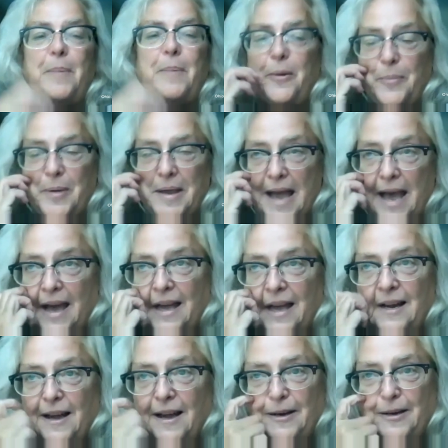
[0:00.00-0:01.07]
but we
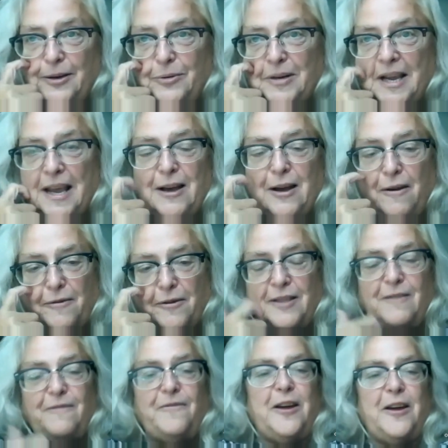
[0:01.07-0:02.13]
had a new takeover
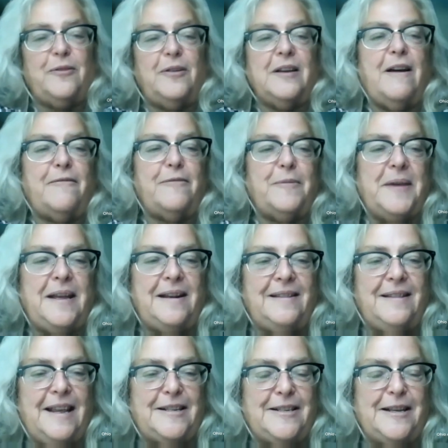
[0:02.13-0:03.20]
in the federal government
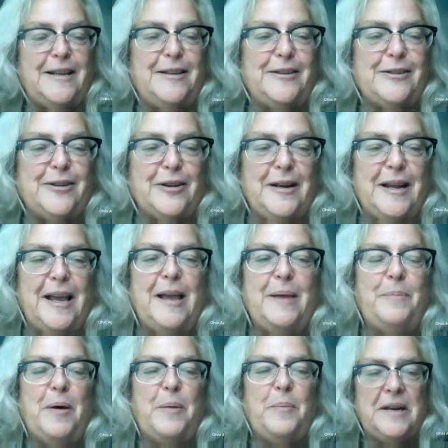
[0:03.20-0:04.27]
and they changed our
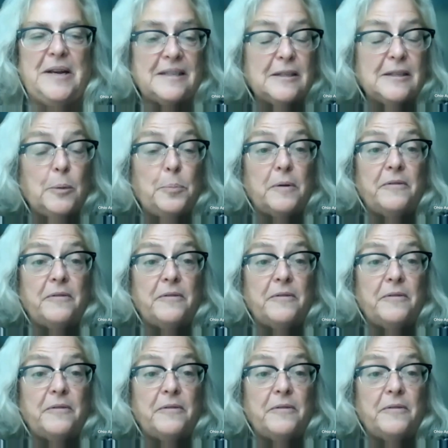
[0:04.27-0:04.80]
name, but we still